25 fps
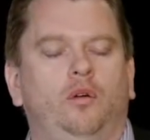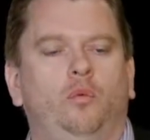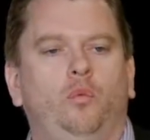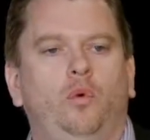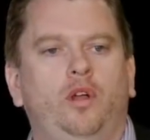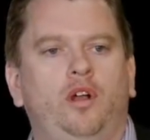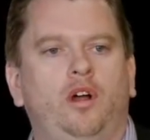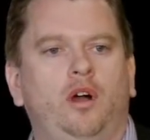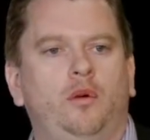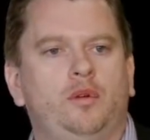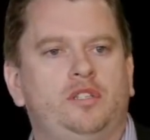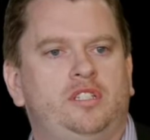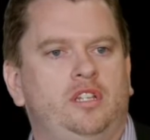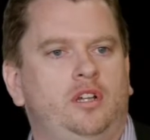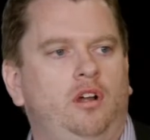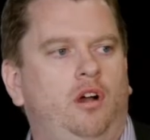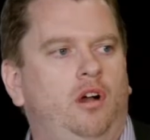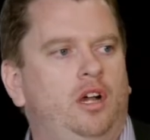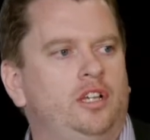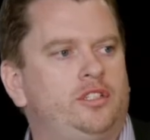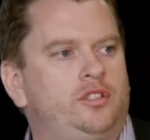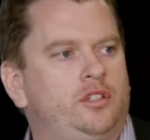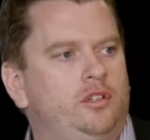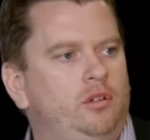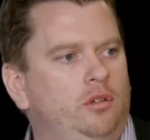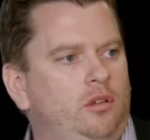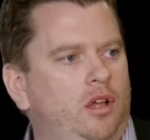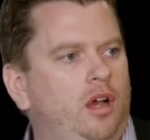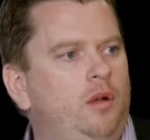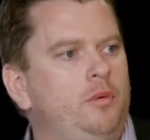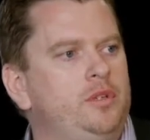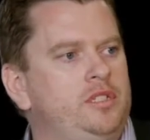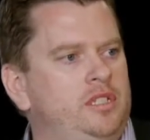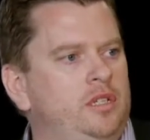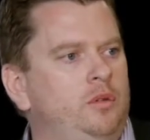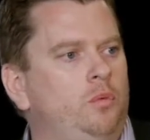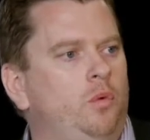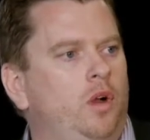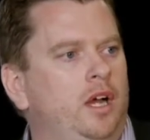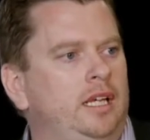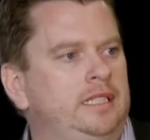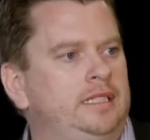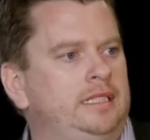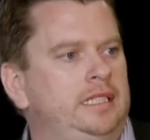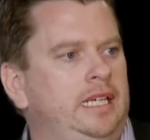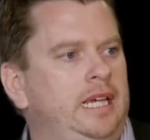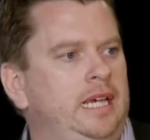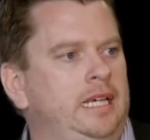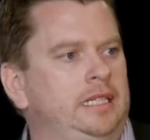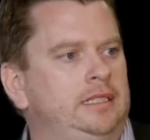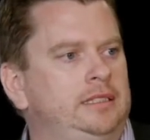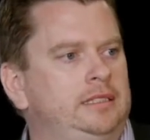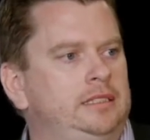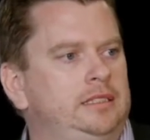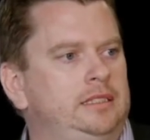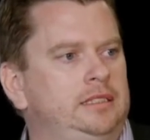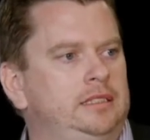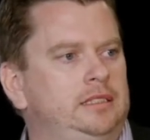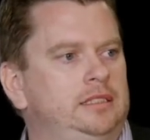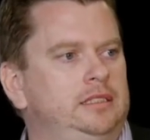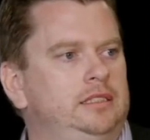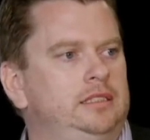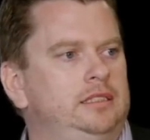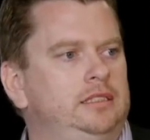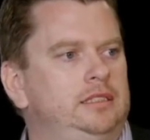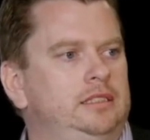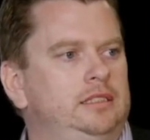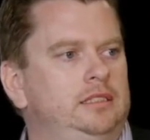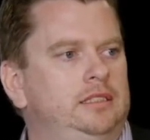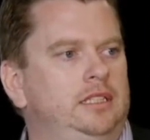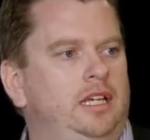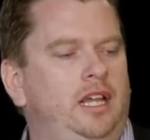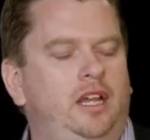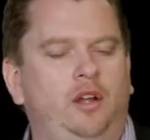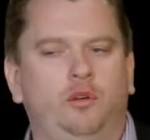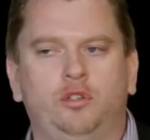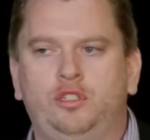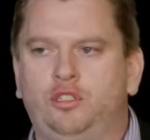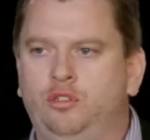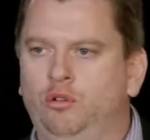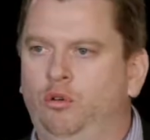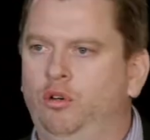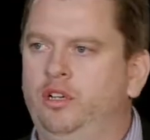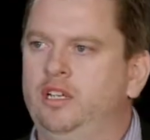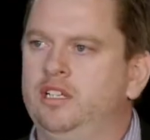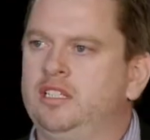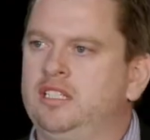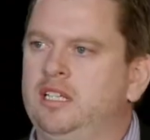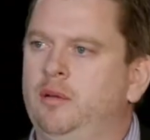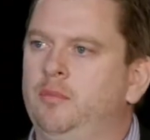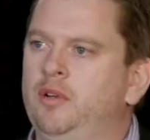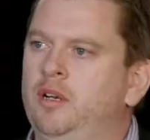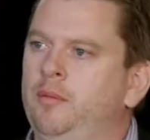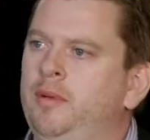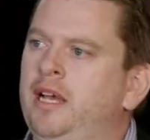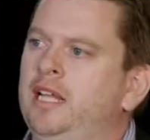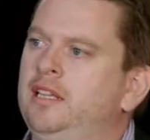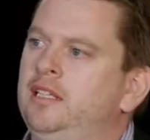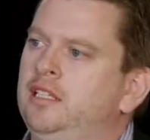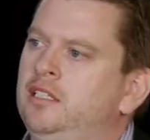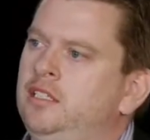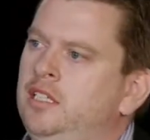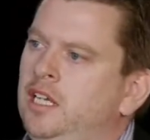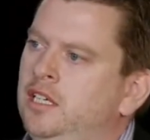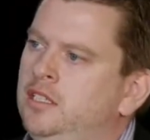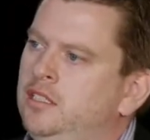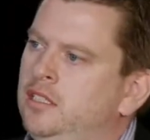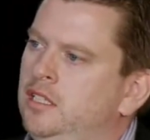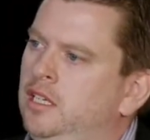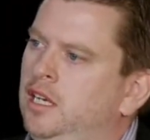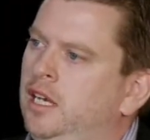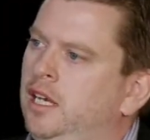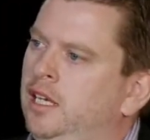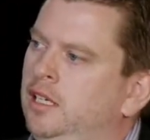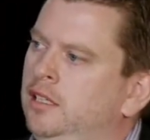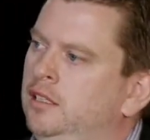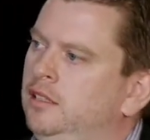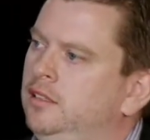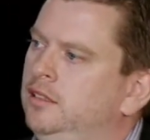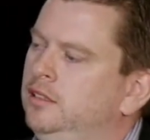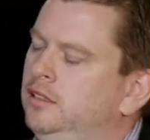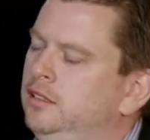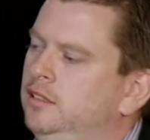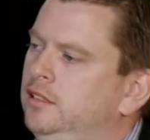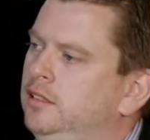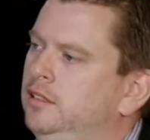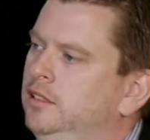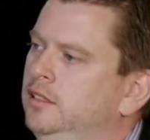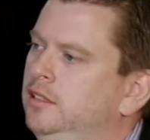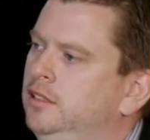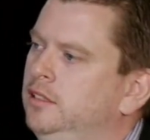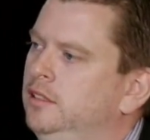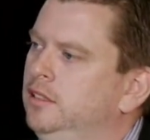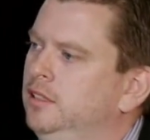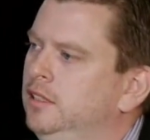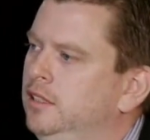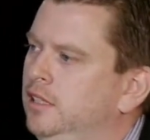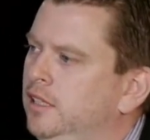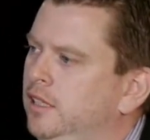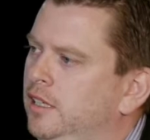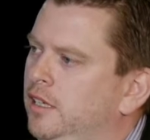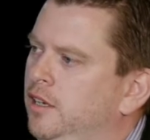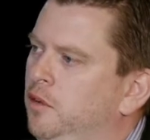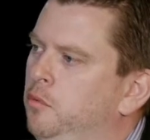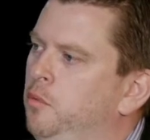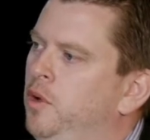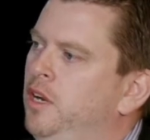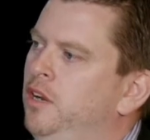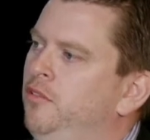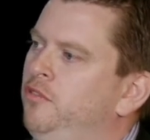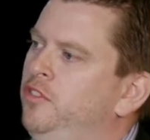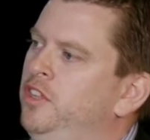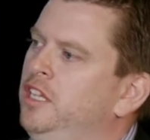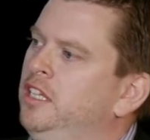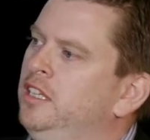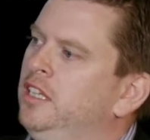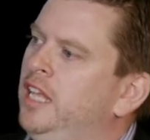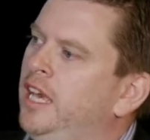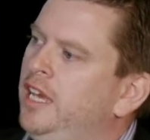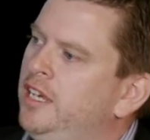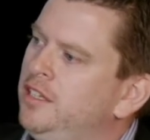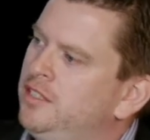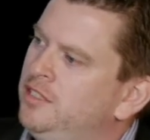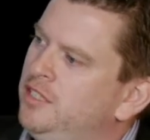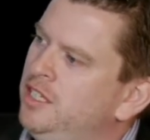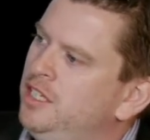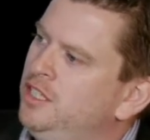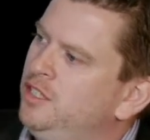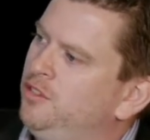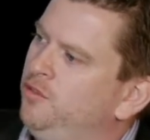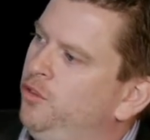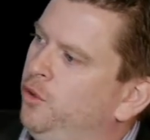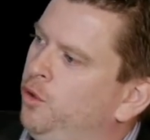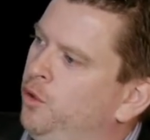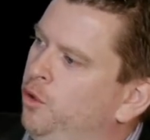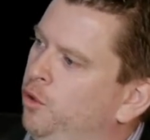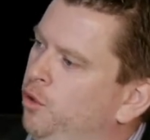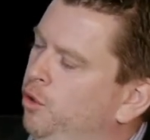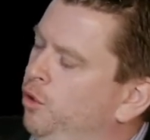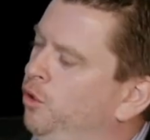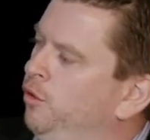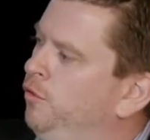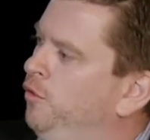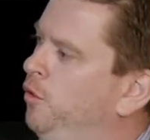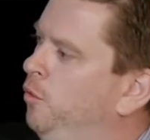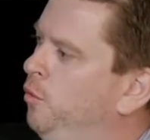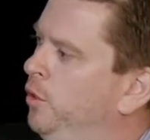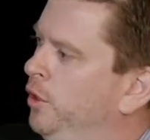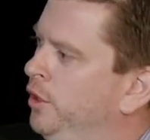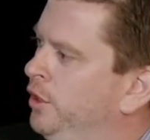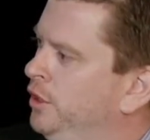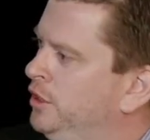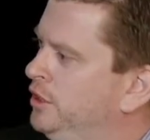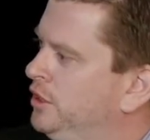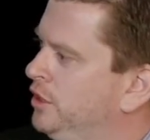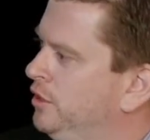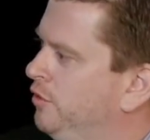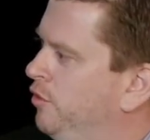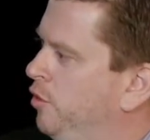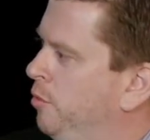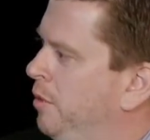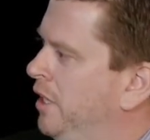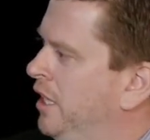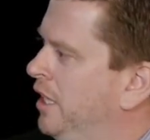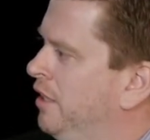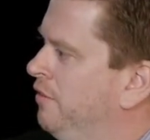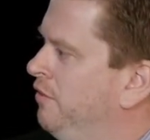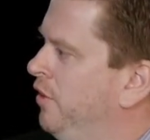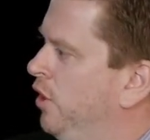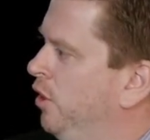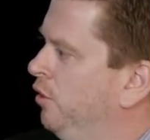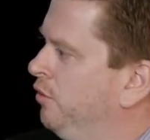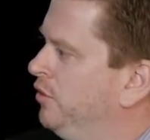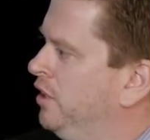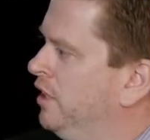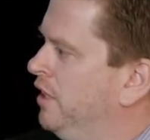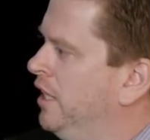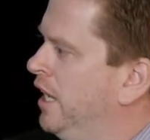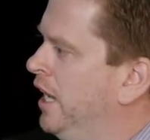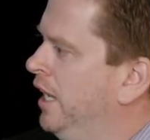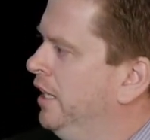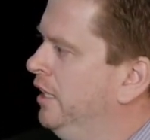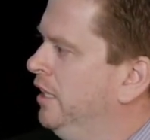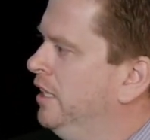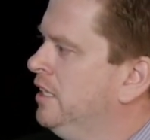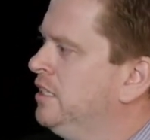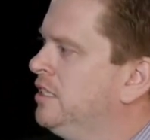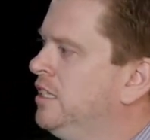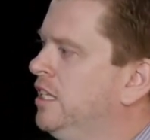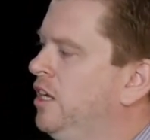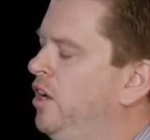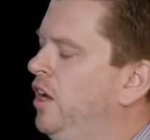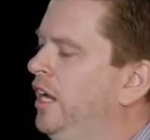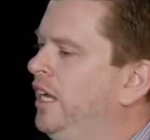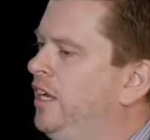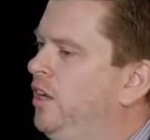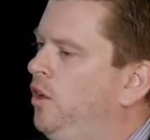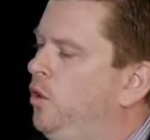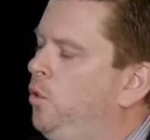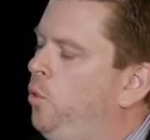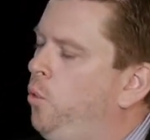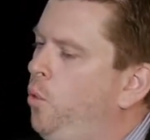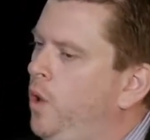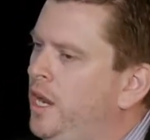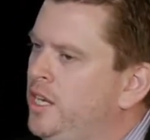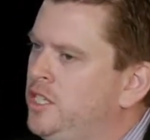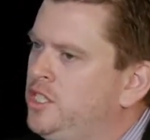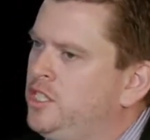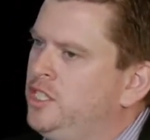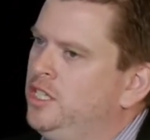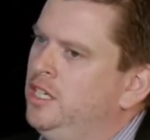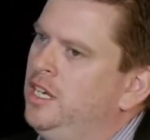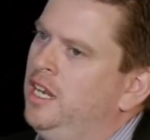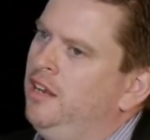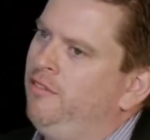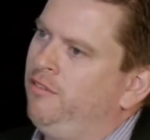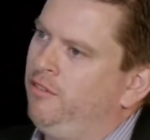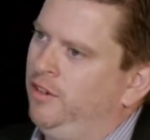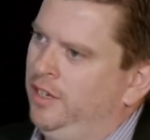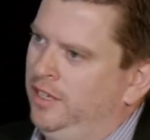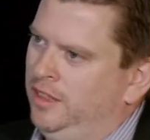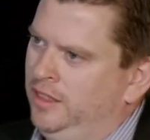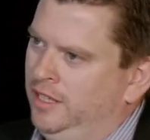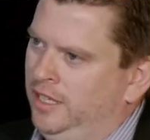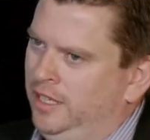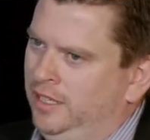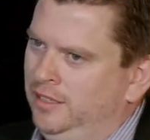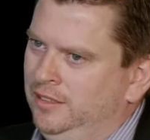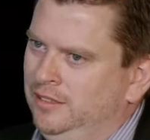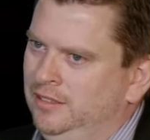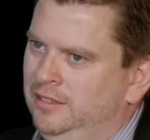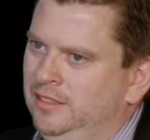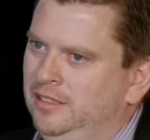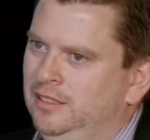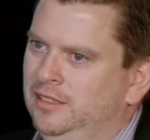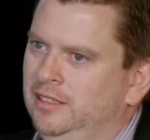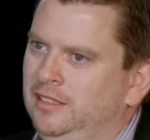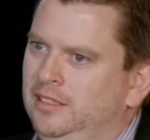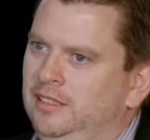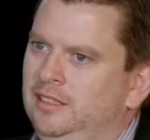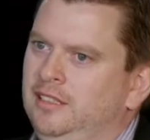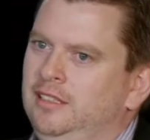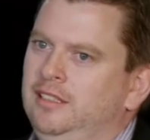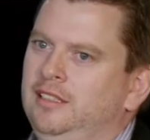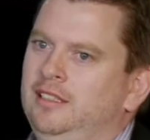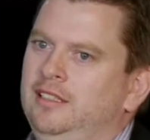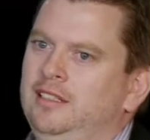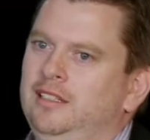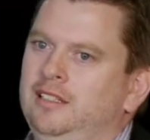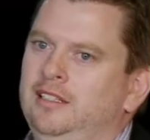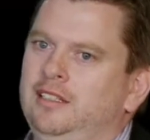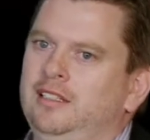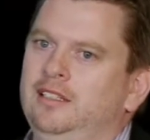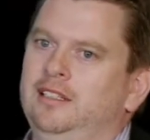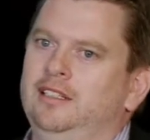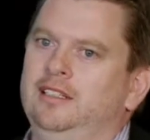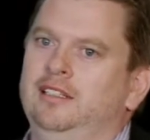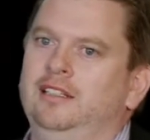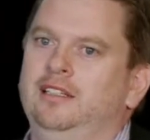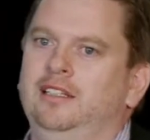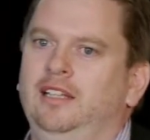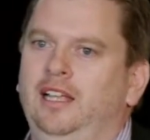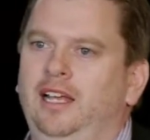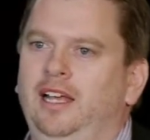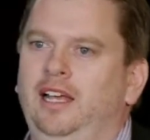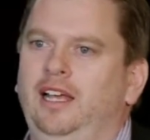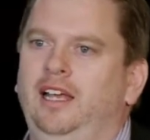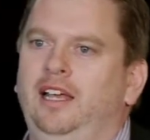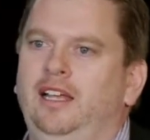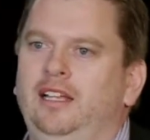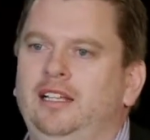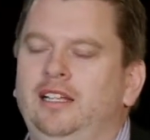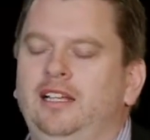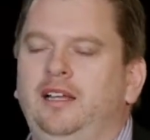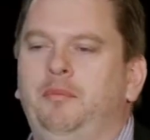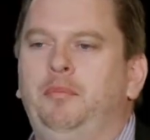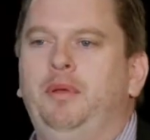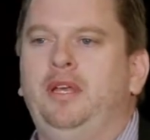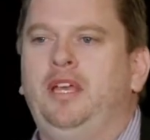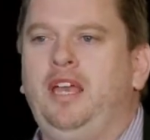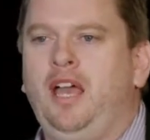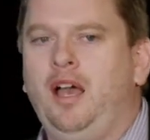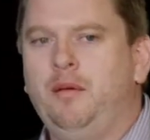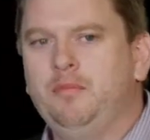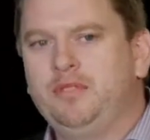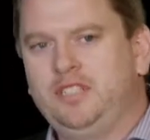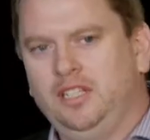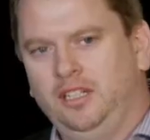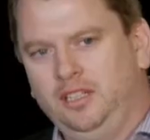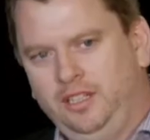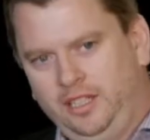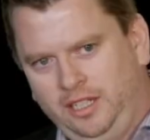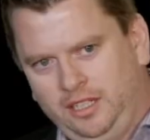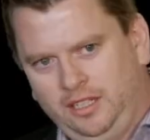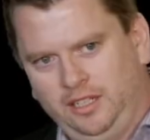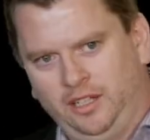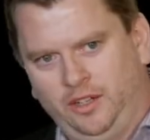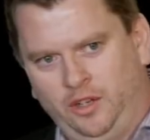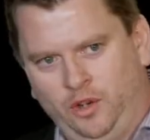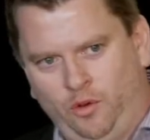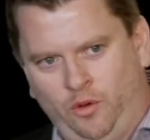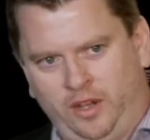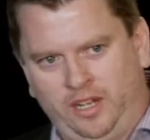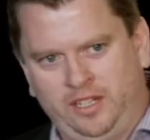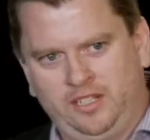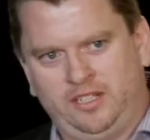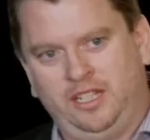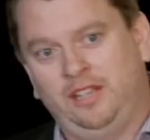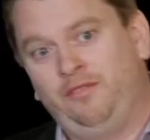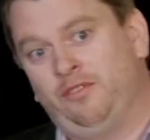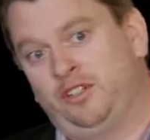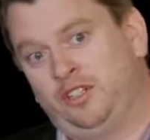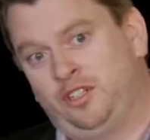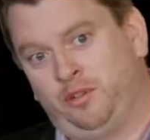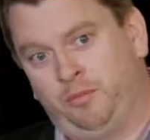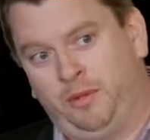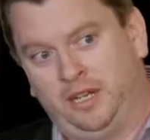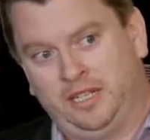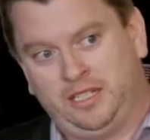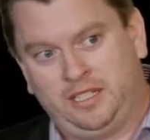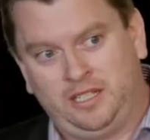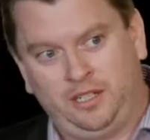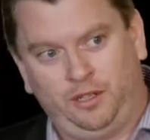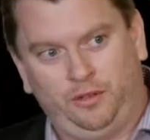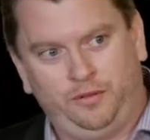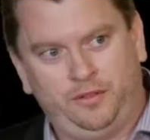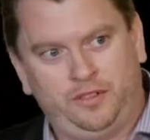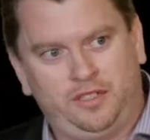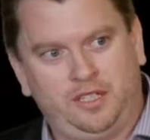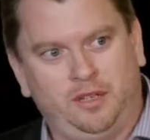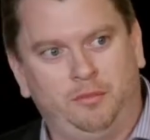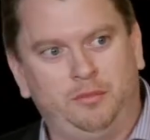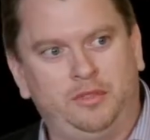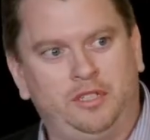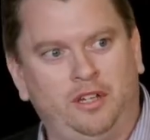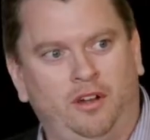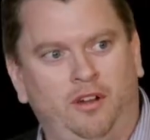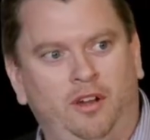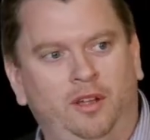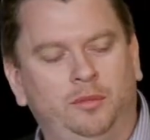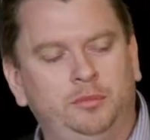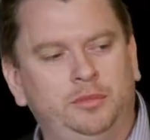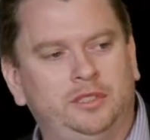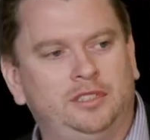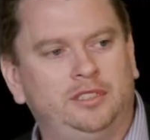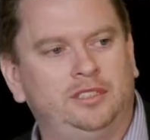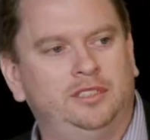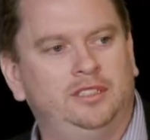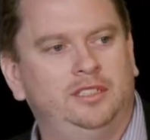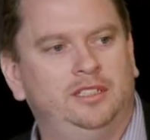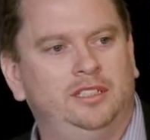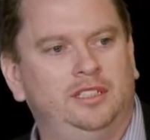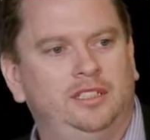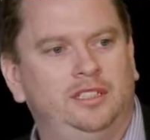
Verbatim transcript: when I was in high school, I was in YCS, and I was talking to someone about this yesterday. One of the legacies, for good or for worse, for being involved in that, is that I question everything. It becomes a little annoying even to myself sometimes,